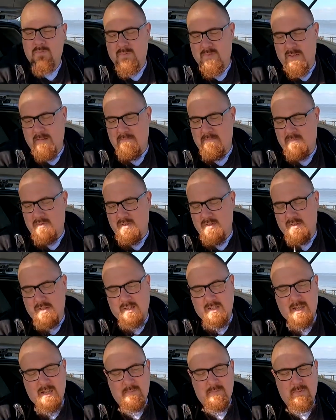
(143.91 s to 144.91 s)
Tempted.
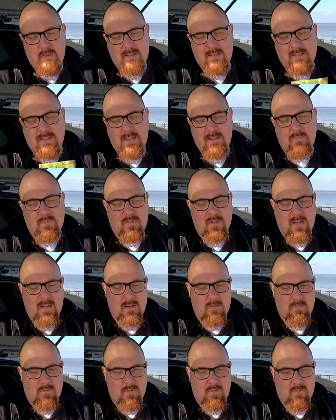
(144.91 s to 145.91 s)
I keep
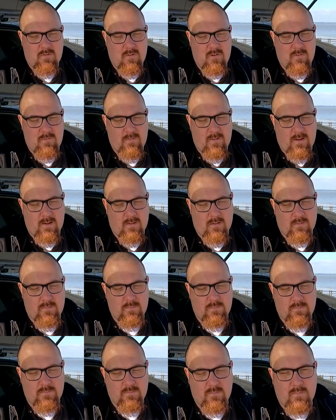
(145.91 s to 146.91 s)
saying I'm going to grow fennel.
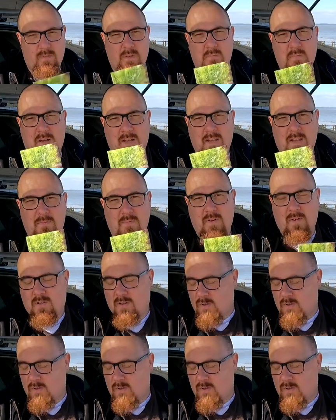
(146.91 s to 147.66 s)
I might give it a